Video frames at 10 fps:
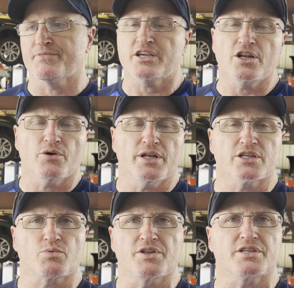It
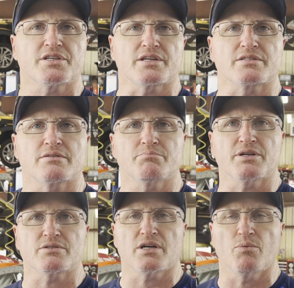is one of these things.
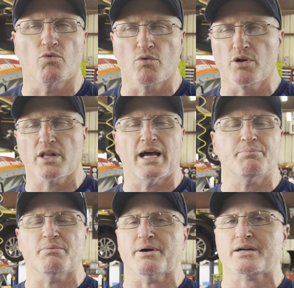But we're real
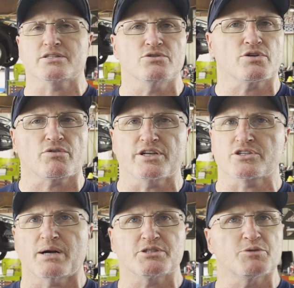happy. Becca's doing a great
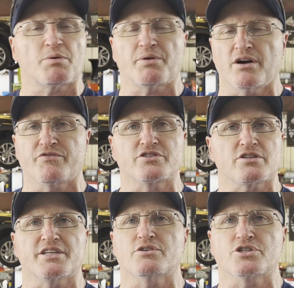job. She's preparing for
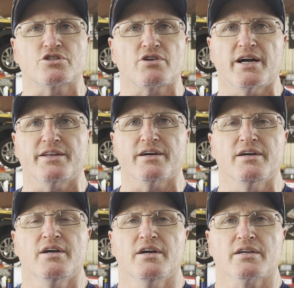Toledo. She's trying to
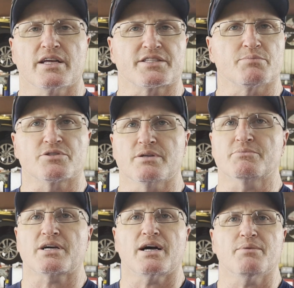get some sim
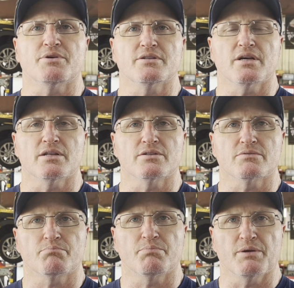time
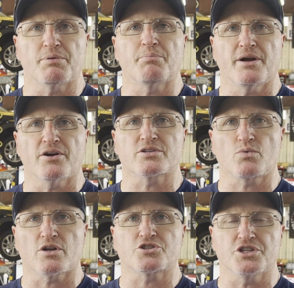and be prepared as
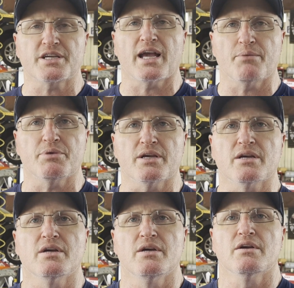well as she can be
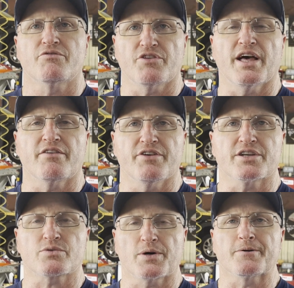for that event
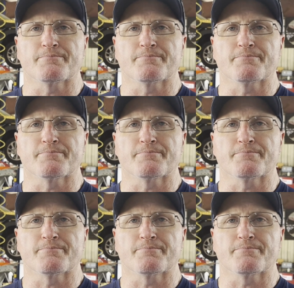as well.